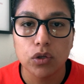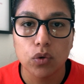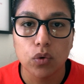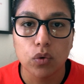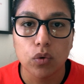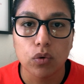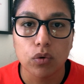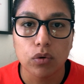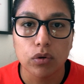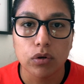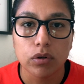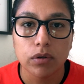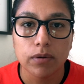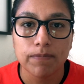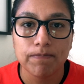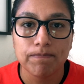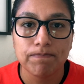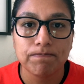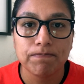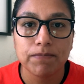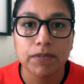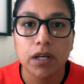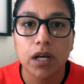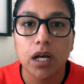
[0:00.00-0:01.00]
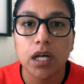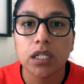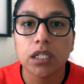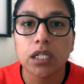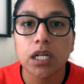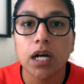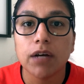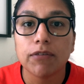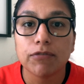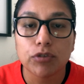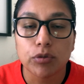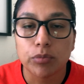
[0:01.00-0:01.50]
your
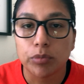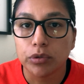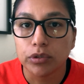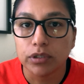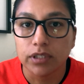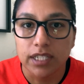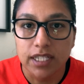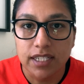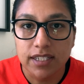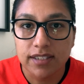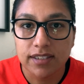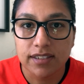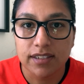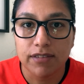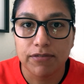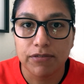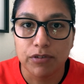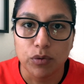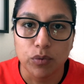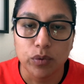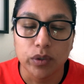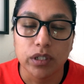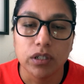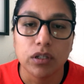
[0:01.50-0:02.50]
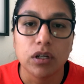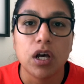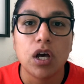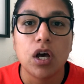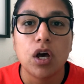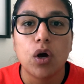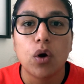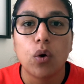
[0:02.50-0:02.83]
uncomfortableness, if you will,